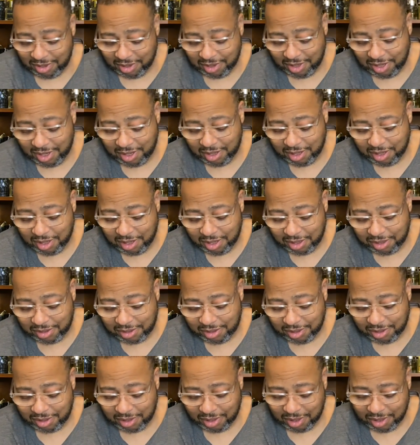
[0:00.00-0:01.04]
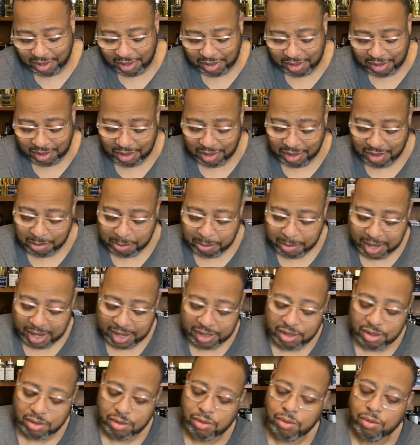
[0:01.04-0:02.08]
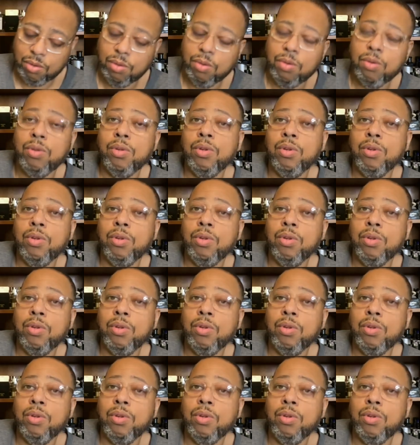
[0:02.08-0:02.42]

And this is the magical